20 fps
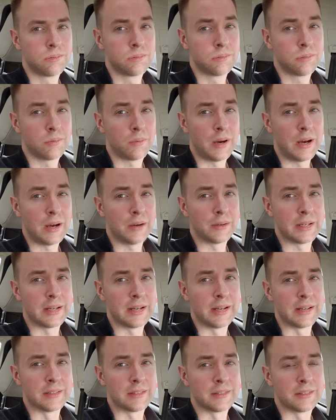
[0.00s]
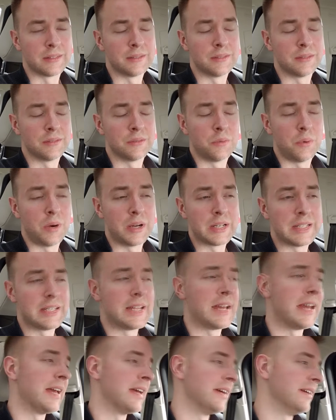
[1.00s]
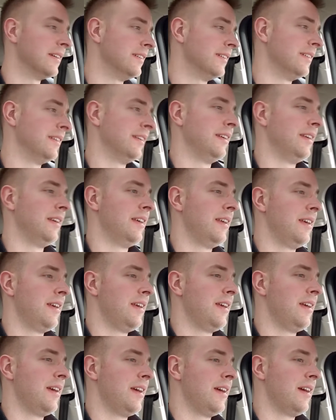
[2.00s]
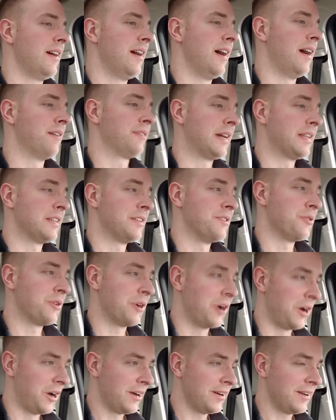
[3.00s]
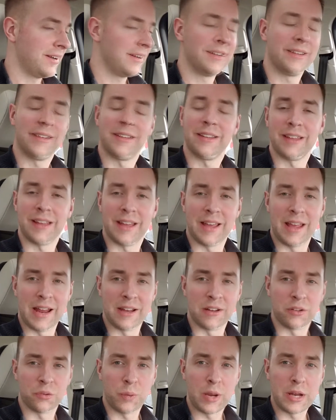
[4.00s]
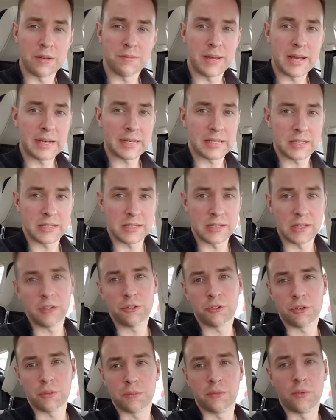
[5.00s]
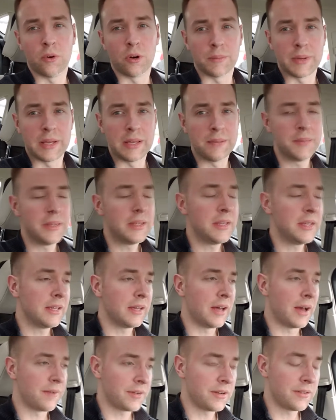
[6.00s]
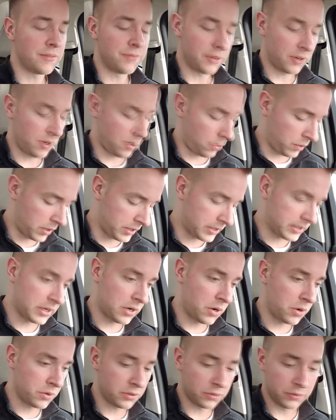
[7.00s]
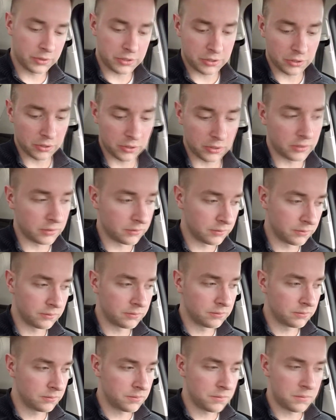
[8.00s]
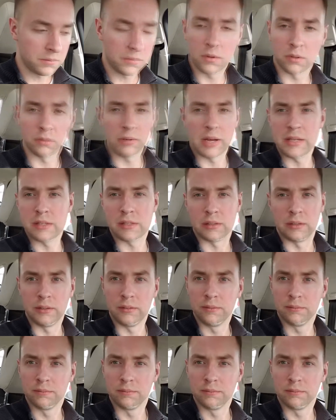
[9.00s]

Wow, guys, what a day. I've got a new car and it's waiting back at the dealership for me. I've got to figure out where to go to return the rental.